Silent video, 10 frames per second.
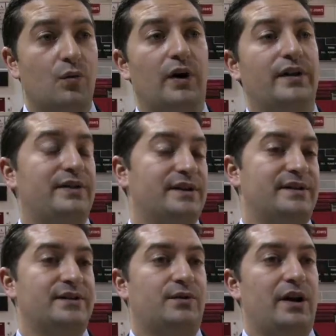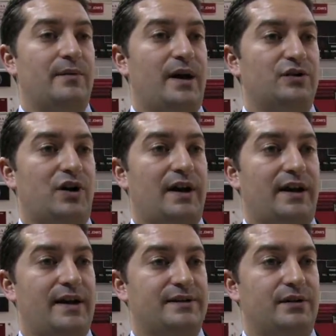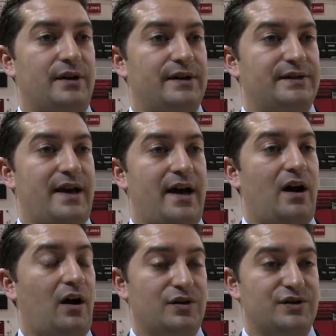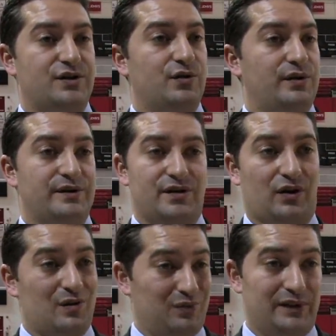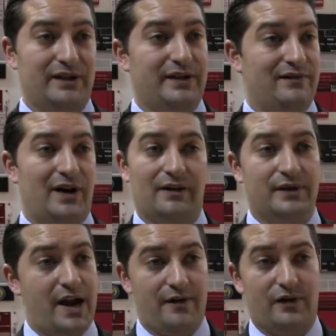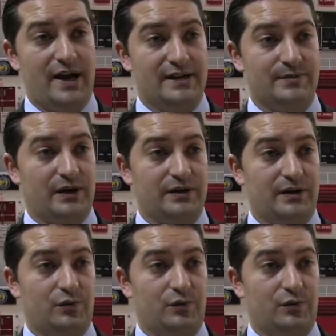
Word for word: One of the things that's great about TriCaster is that our students are completely involved in every aspect of the